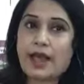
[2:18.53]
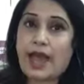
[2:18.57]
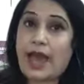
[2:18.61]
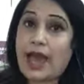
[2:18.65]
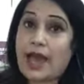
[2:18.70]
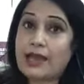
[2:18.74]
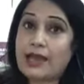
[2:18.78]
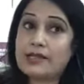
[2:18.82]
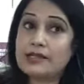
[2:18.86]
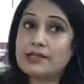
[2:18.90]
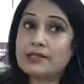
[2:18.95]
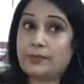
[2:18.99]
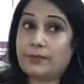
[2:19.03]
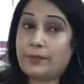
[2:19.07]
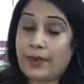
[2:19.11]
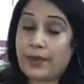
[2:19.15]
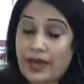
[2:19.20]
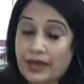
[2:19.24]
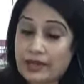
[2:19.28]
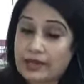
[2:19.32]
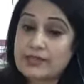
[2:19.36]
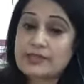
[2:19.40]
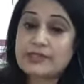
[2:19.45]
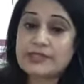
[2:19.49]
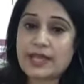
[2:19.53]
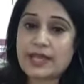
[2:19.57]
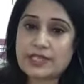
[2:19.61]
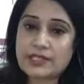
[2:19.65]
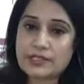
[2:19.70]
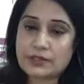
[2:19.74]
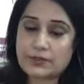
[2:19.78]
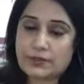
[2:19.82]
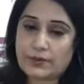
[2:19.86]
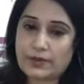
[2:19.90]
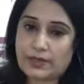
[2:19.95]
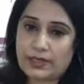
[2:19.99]
and the parents
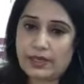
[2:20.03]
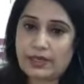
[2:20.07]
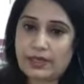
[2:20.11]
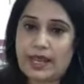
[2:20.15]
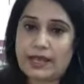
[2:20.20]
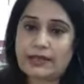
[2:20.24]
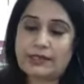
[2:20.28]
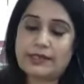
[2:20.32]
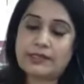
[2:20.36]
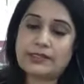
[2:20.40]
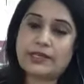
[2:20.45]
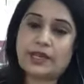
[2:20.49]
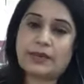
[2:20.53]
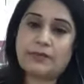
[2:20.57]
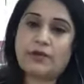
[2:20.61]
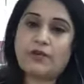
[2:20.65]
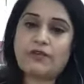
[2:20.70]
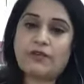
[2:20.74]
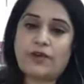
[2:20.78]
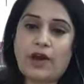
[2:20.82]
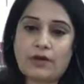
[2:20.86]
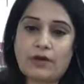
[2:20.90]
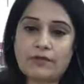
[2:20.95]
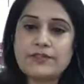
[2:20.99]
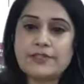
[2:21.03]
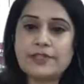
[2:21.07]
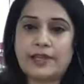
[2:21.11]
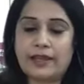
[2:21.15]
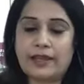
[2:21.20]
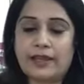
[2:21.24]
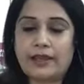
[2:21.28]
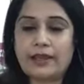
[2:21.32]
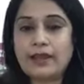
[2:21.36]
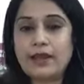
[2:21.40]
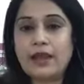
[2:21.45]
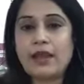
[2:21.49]
as well at the time of
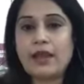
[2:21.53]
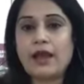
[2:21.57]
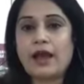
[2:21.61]
counseling.